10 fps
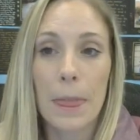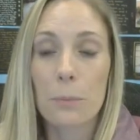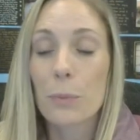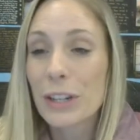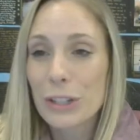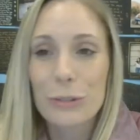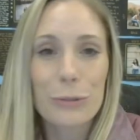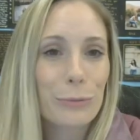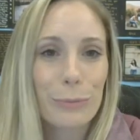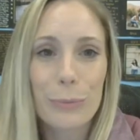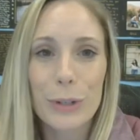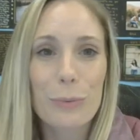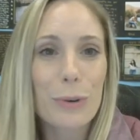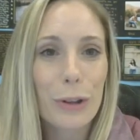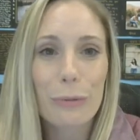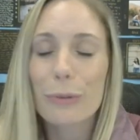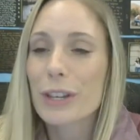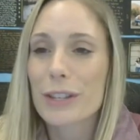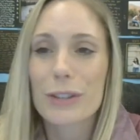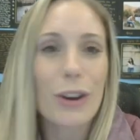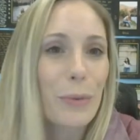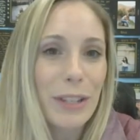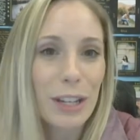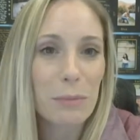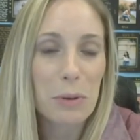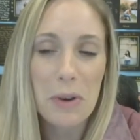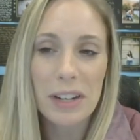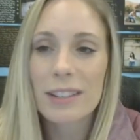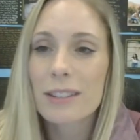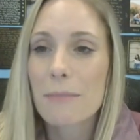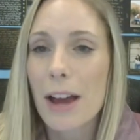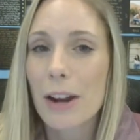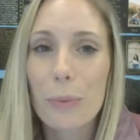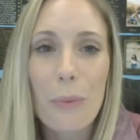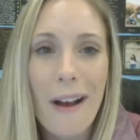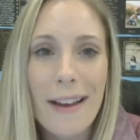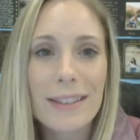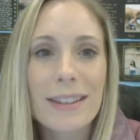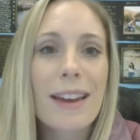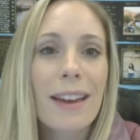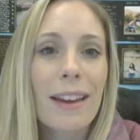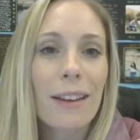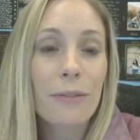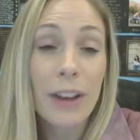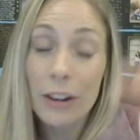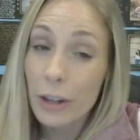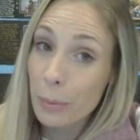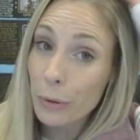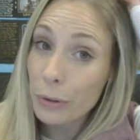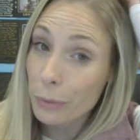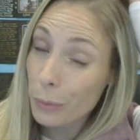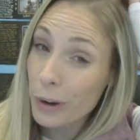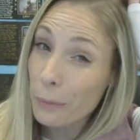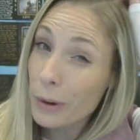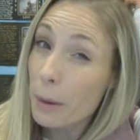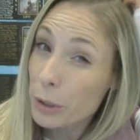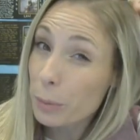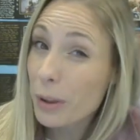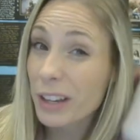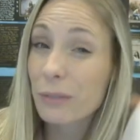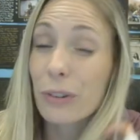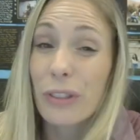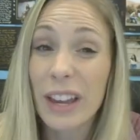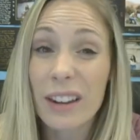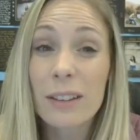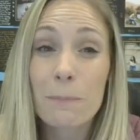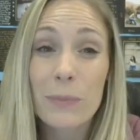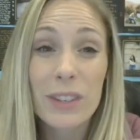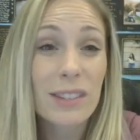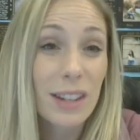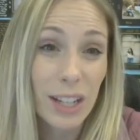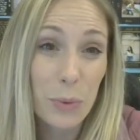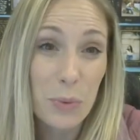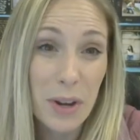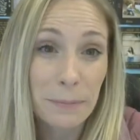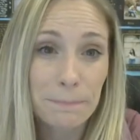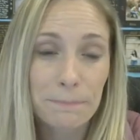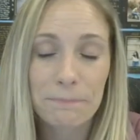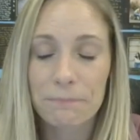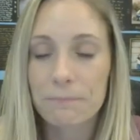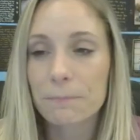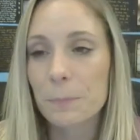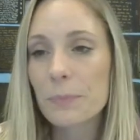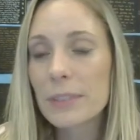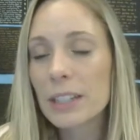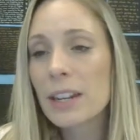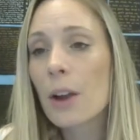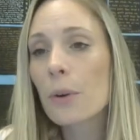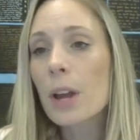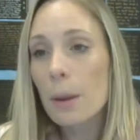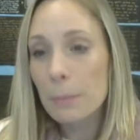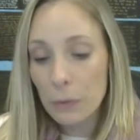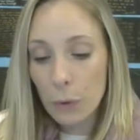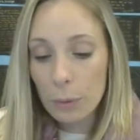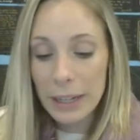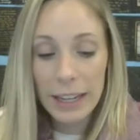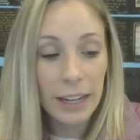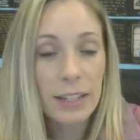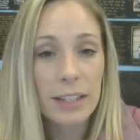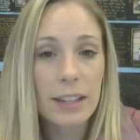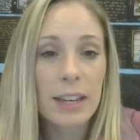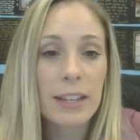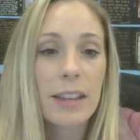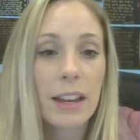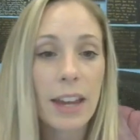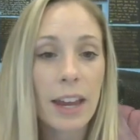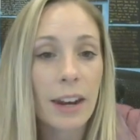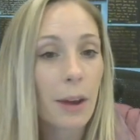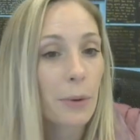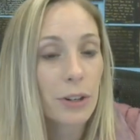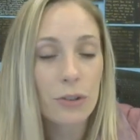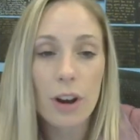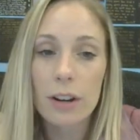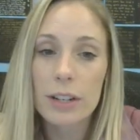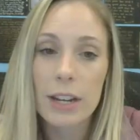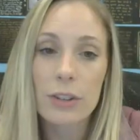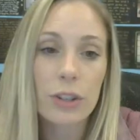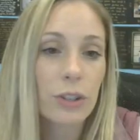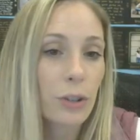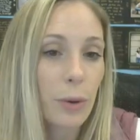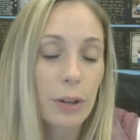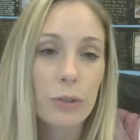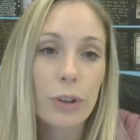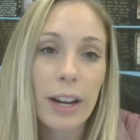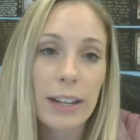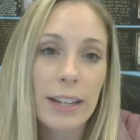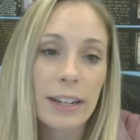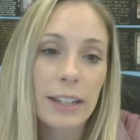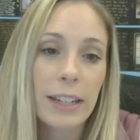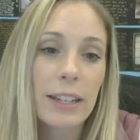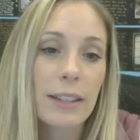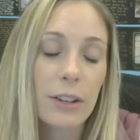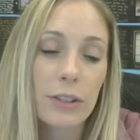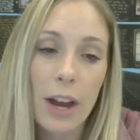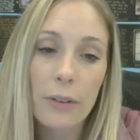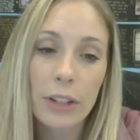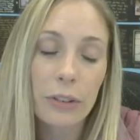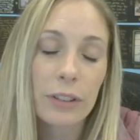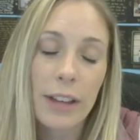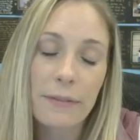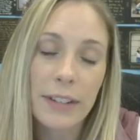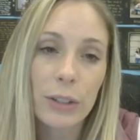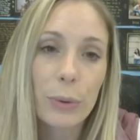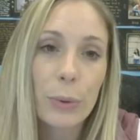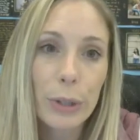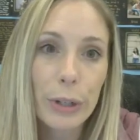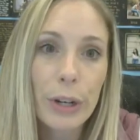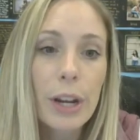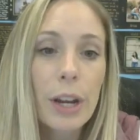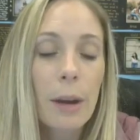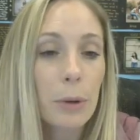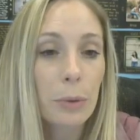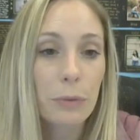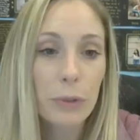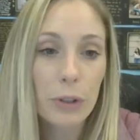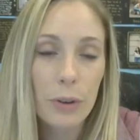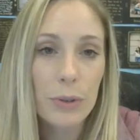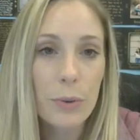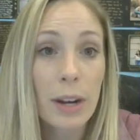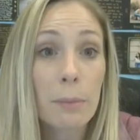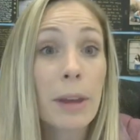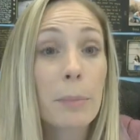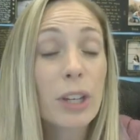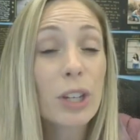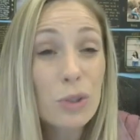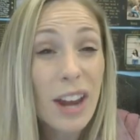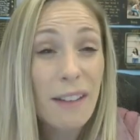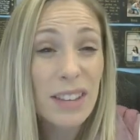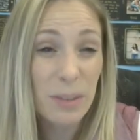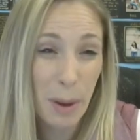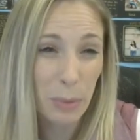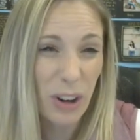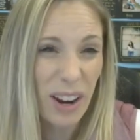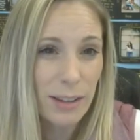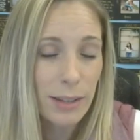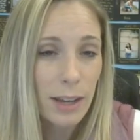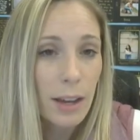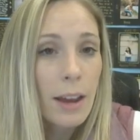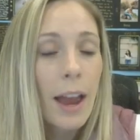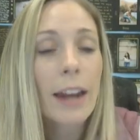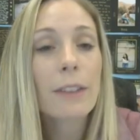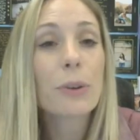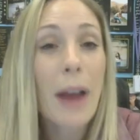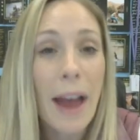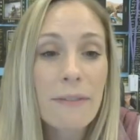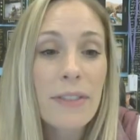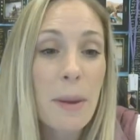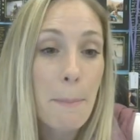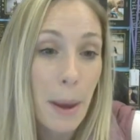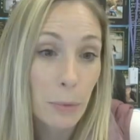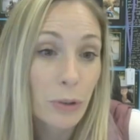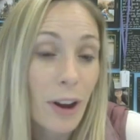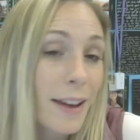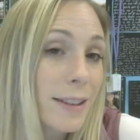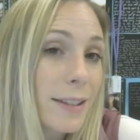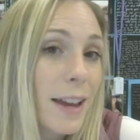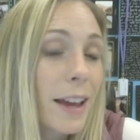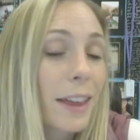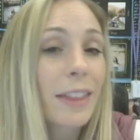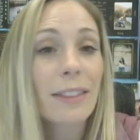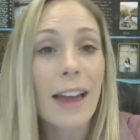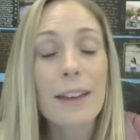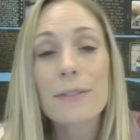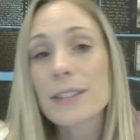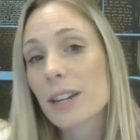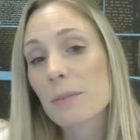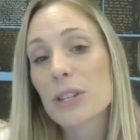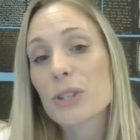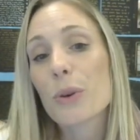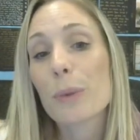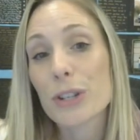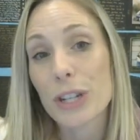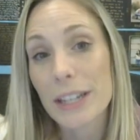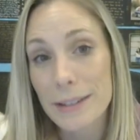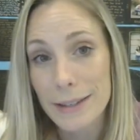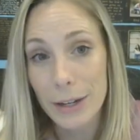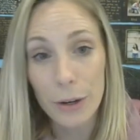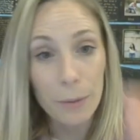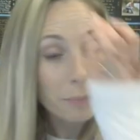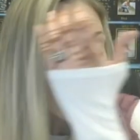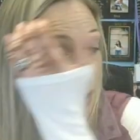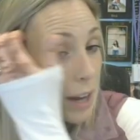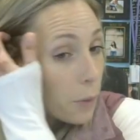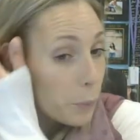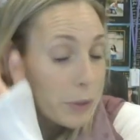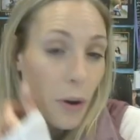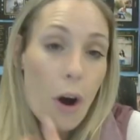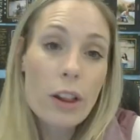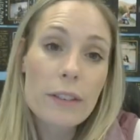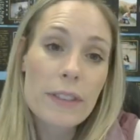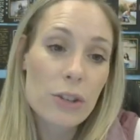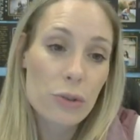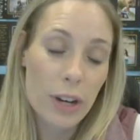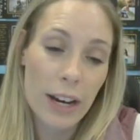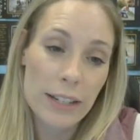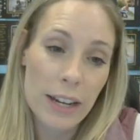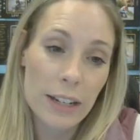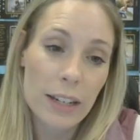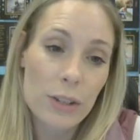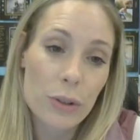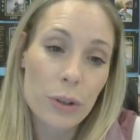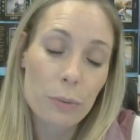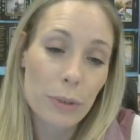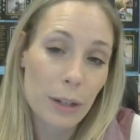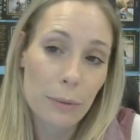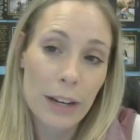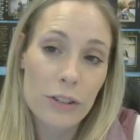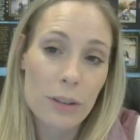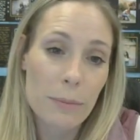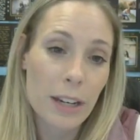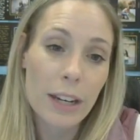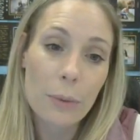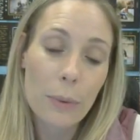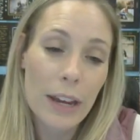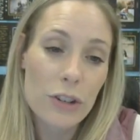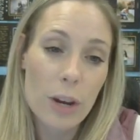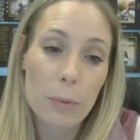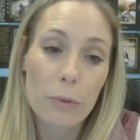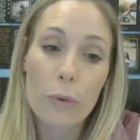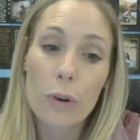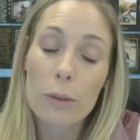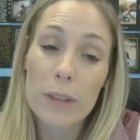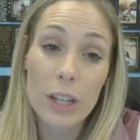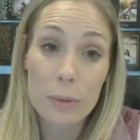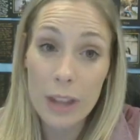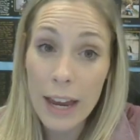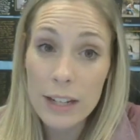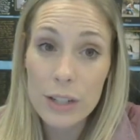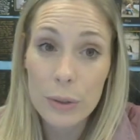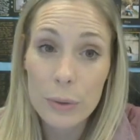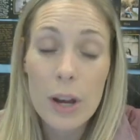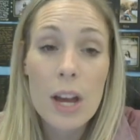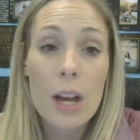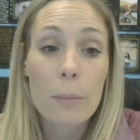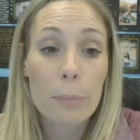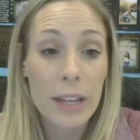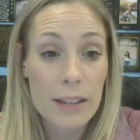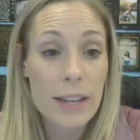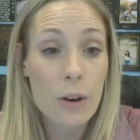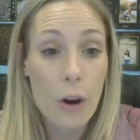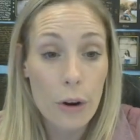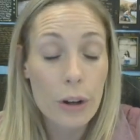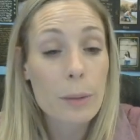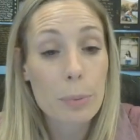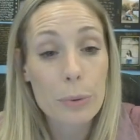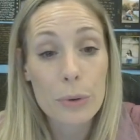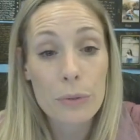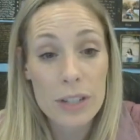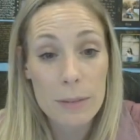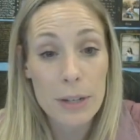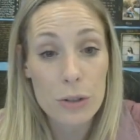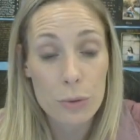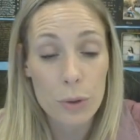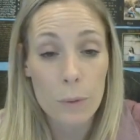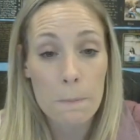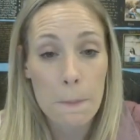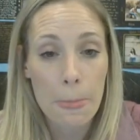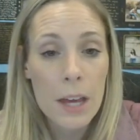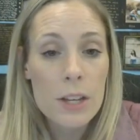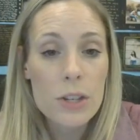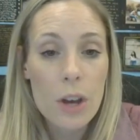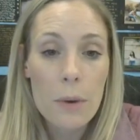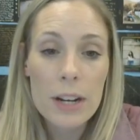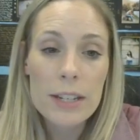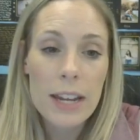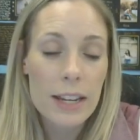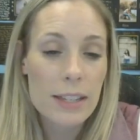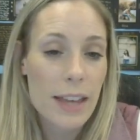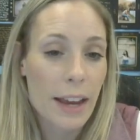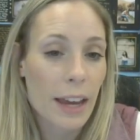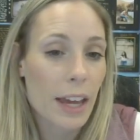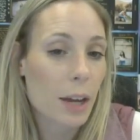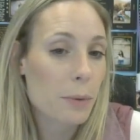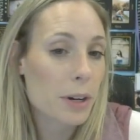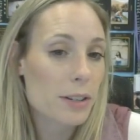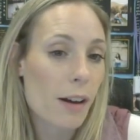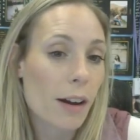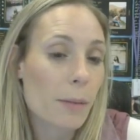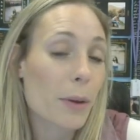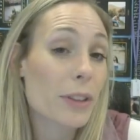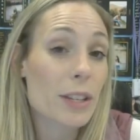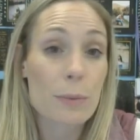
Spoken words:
when you work through this, it's always going to be 1. It doesn't matter what variable, what number you plug in for theta, it's going to equal 1. Now, before we get into this, again, I want to draw our attention to our trig identities. They're down here in the left-hand corner. I'm going to refer to those quite a bit, but you should have these memorized. And if you have them memorized, then life is going to be so much easier. Now, with all of these trig identities, you can rearrange them in any way, shape, or form that you would like to, because they're already proven to be true. So I want to take a second and I want to talk about these